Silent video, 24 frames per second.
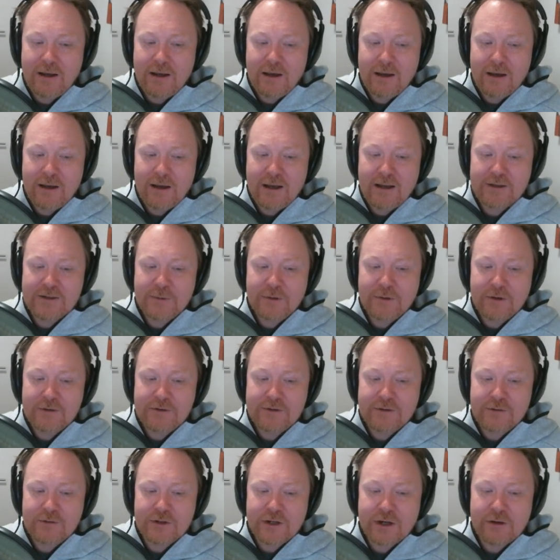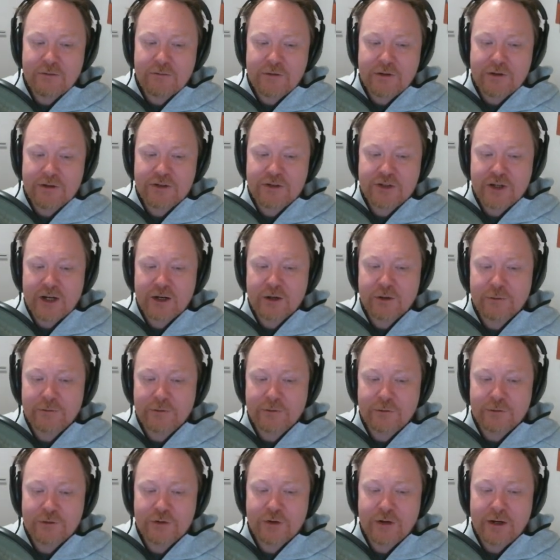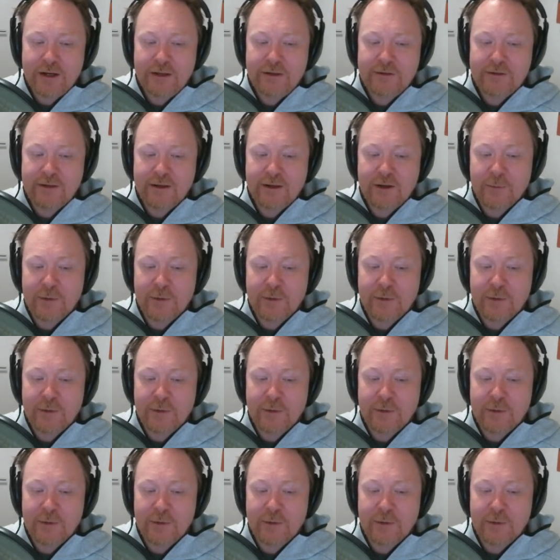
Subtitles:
As opposed to generalist, jack of all trades and